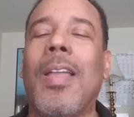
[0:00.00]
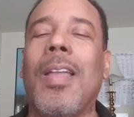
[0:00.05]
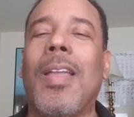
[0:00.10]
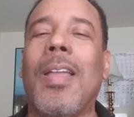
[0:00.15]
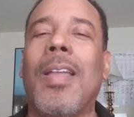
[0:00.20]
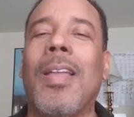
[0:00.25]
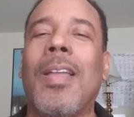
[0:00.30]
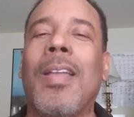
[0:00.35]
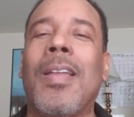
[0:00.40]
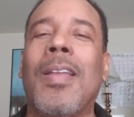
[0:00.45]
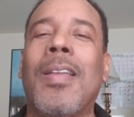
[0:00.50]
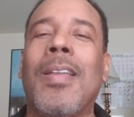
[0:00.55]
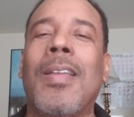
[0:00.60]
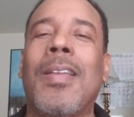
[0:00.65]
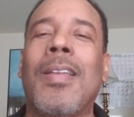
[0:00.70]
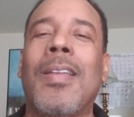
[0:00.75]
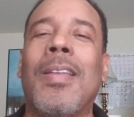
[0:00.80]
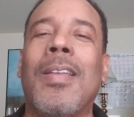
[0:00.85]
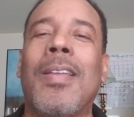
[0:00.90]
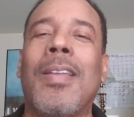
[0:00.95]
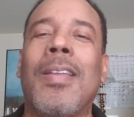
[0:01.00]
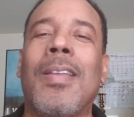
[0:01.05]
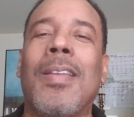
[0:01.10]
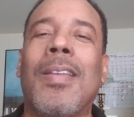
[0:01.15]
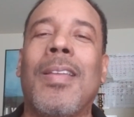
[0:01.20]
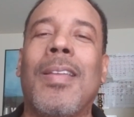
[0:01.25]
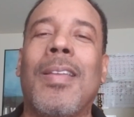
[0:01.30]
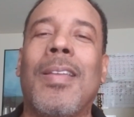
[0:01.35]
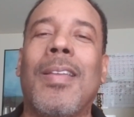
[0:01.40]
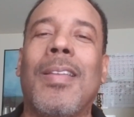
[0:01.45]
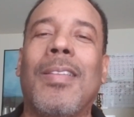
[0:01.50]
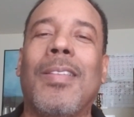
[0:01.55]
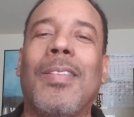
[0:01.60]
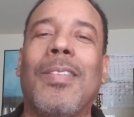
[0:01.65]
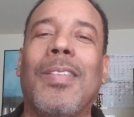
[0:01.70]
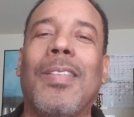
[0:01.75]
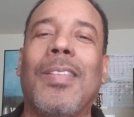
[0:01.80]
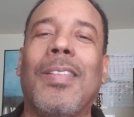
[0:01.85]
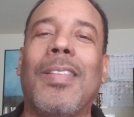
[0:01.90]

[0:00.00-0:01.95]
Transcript: [no speech]